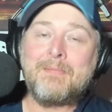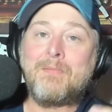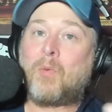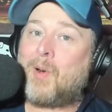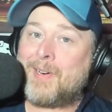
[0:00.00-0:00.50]

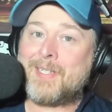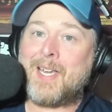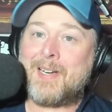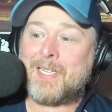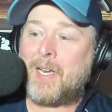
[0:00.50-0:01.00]
What does
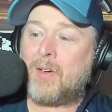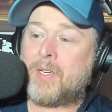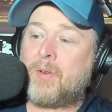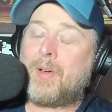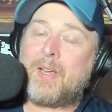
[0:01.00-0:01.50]
that tell
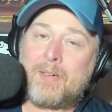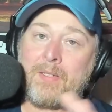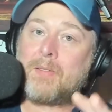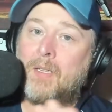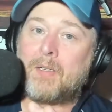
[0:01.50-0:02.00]
you? And
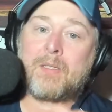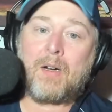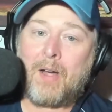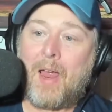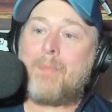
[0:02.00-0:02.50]
look,
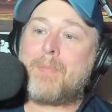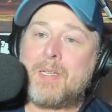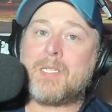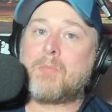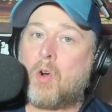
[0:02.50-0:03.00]
there have
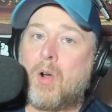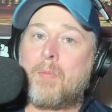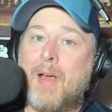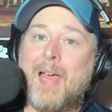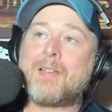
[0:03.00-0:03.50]
been some
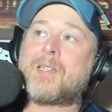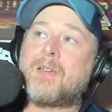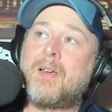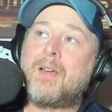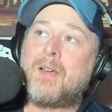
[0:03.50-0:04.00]
quarterbacks
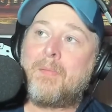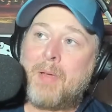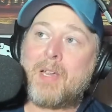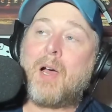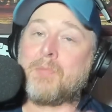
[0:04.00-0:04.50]

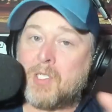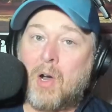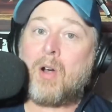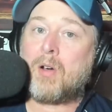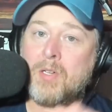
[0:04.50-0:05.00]
become
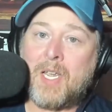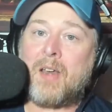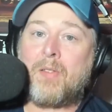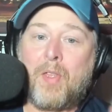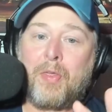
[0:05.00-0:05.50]
starters
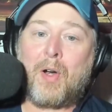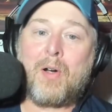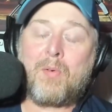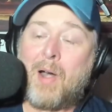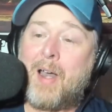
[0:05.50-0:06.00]
out of the
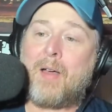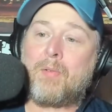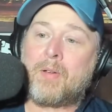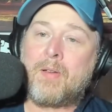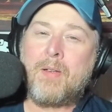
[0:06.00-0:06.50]
third
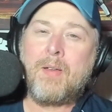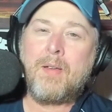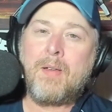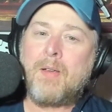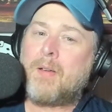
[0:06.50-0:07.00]
round.
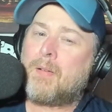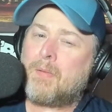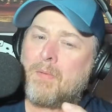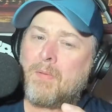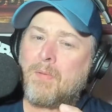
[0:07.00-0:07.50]

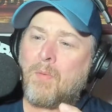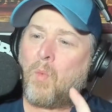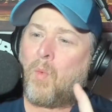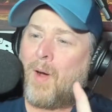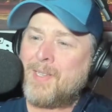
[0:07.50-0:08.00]

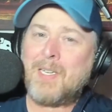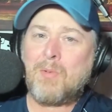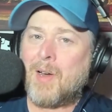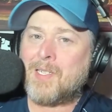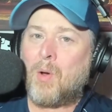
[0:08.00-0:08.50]
Wasn't
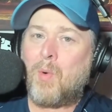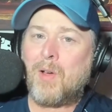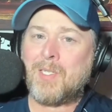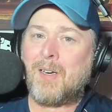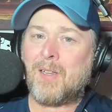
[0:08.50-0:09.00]
Russell
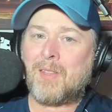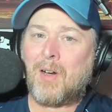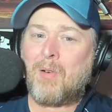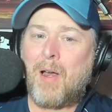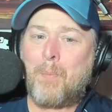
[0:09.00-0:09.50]
Wilson a
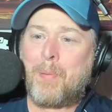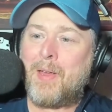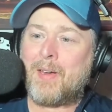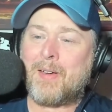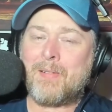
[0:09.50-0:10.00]
third round
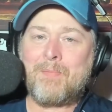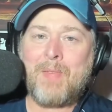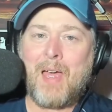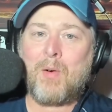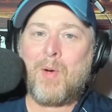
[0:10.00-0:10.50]
pick
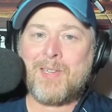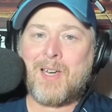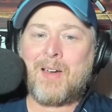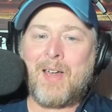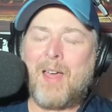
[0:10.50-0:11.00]
out of West
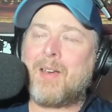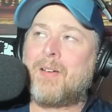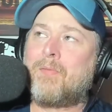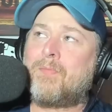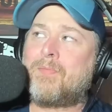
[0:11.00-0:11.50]
out
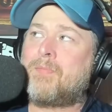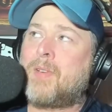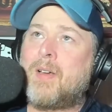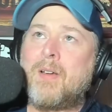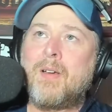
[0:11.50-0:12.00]
of
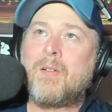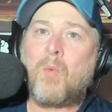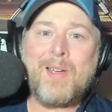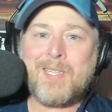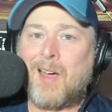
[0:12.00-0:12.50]

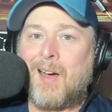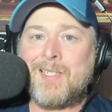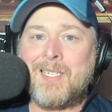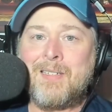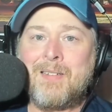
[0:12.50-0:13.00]

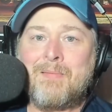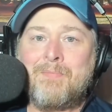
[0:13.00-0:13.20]
Wisconsin?